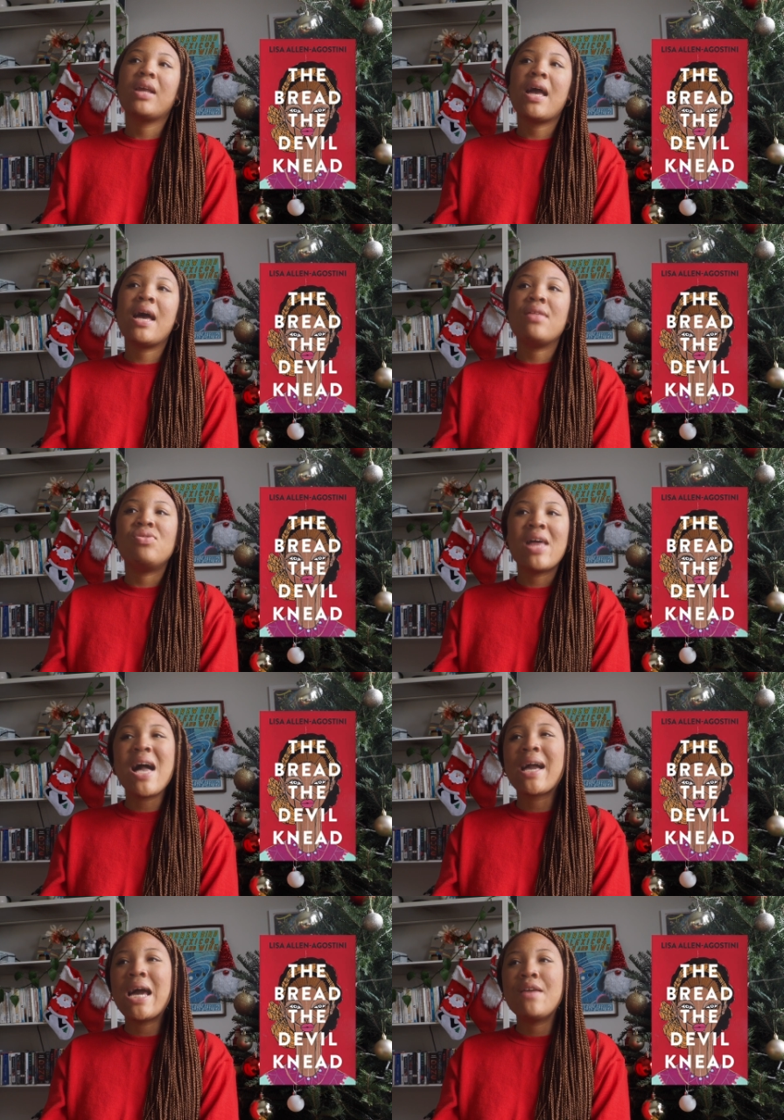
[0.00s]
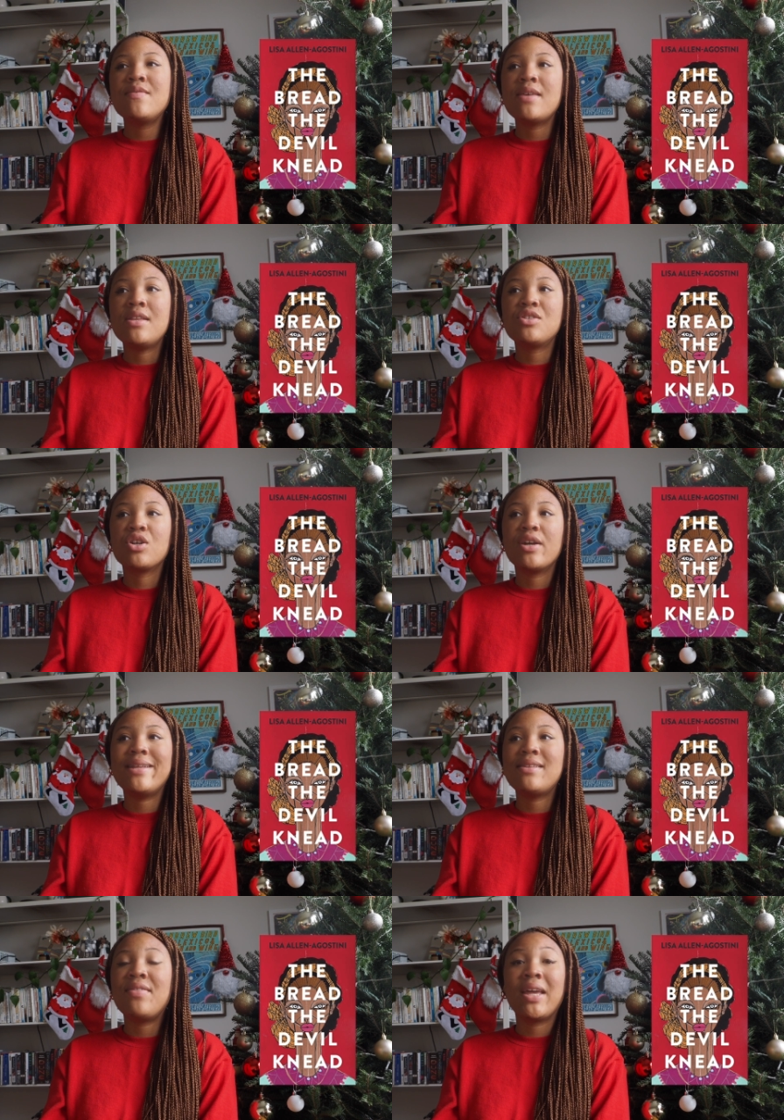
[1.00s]
And that kind of sends her
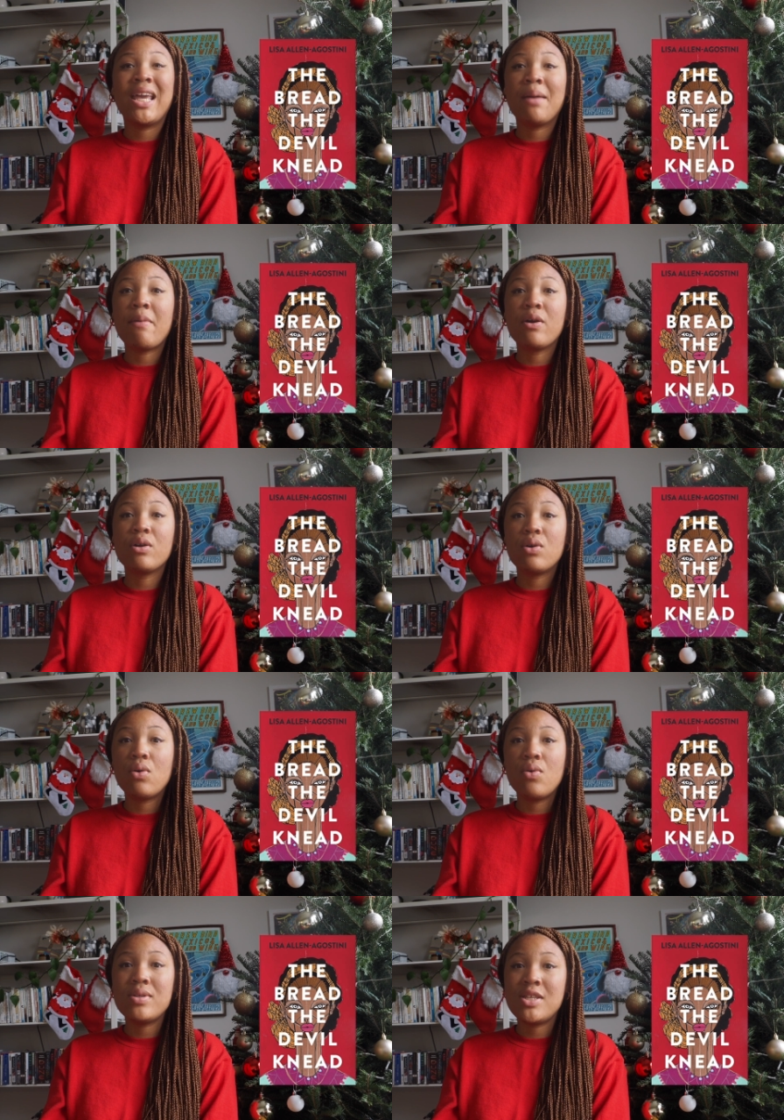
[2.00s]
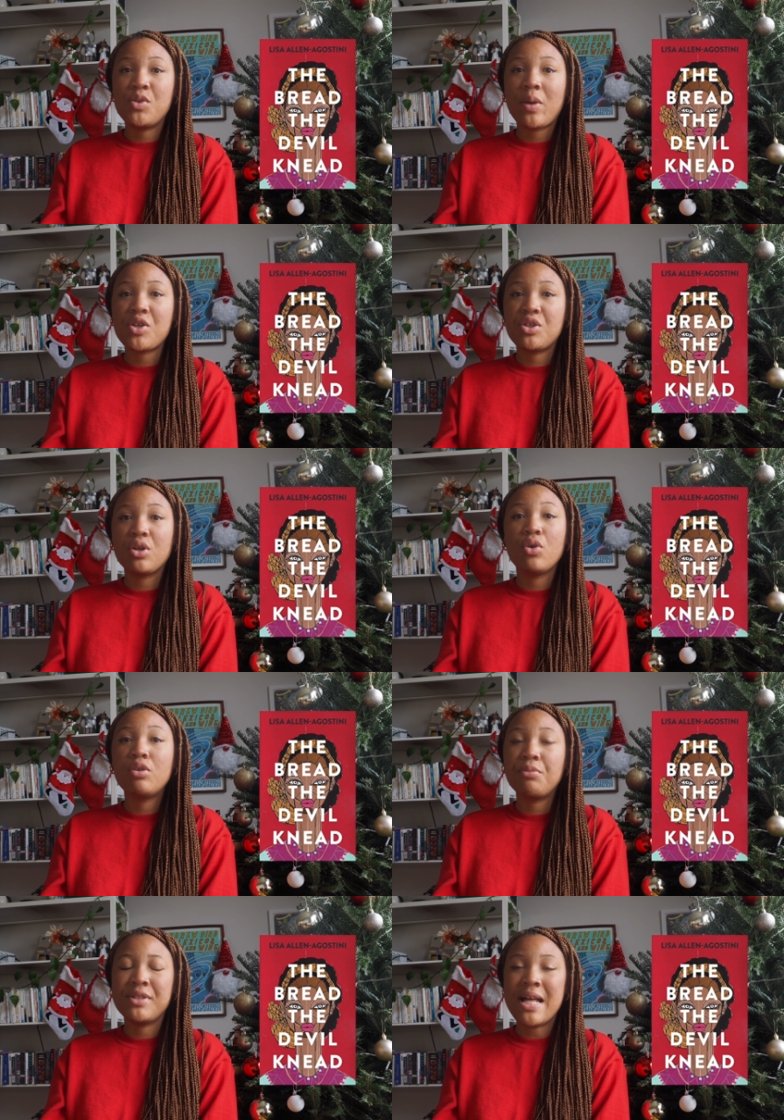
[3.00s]
into thinking about her own situation, her
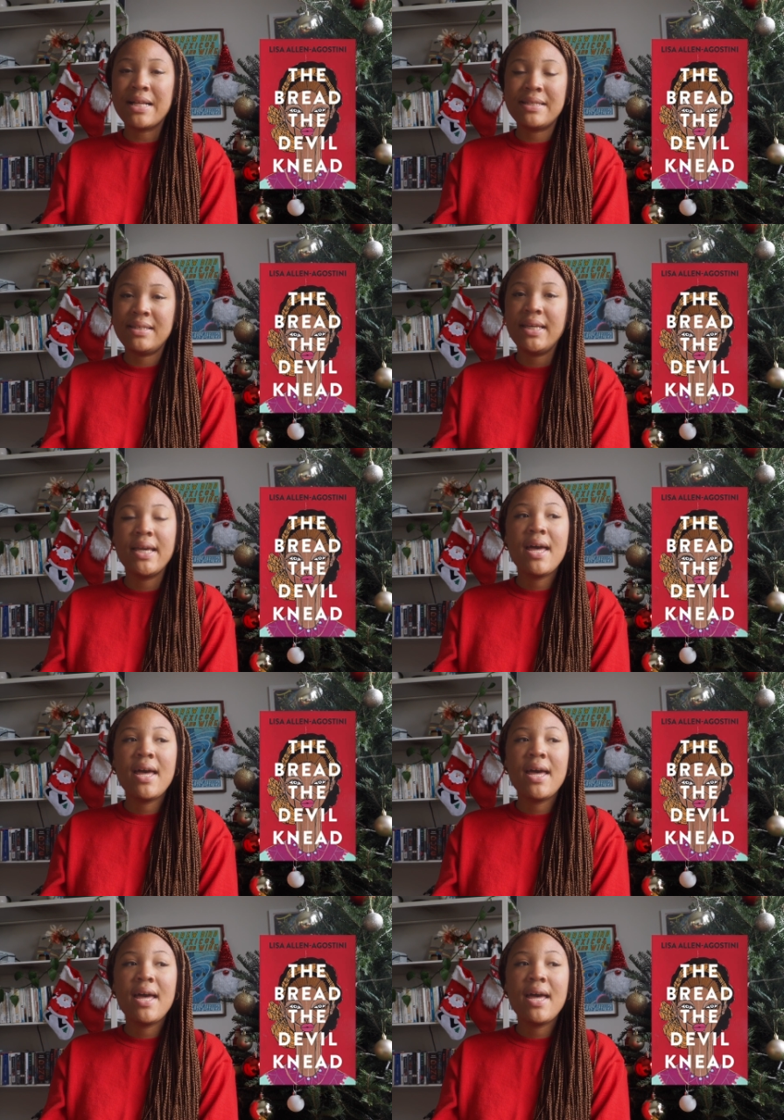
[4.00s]
own mortality,